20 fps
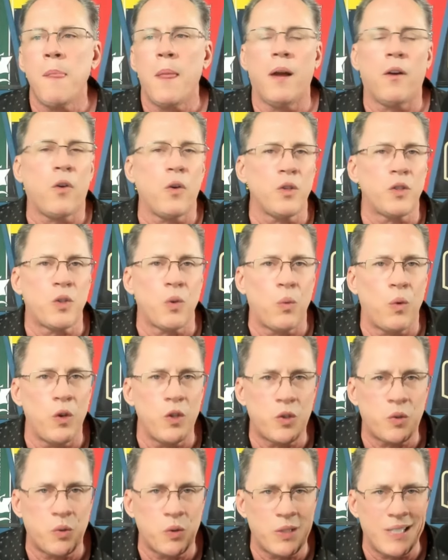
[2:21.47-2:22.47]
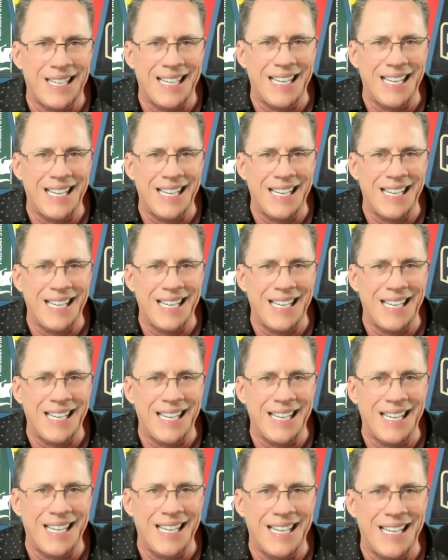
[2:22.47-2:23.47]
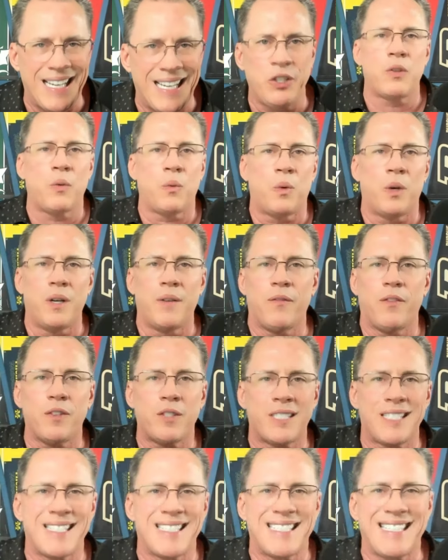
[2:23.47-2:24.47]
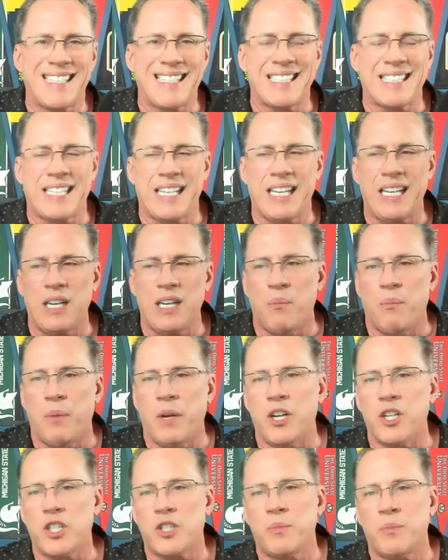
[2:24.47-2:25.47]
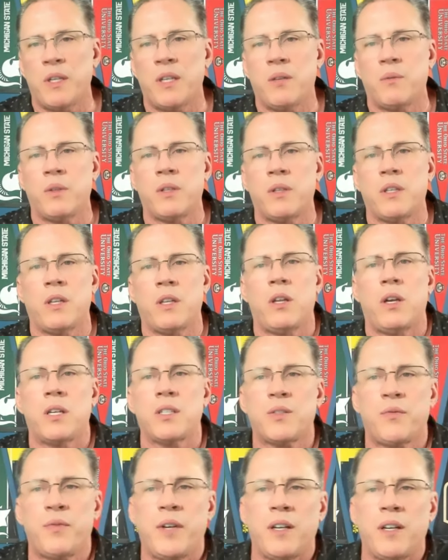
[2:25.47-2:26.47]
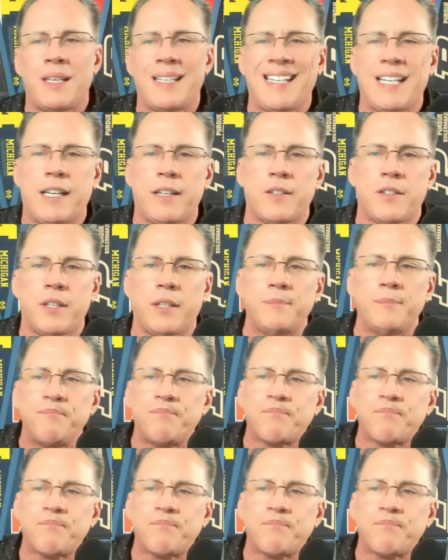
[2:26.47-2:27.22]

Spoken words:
Of course, the worst was last year's, the 1-16 embarrassment when they lost to Fairleigh Dickinson.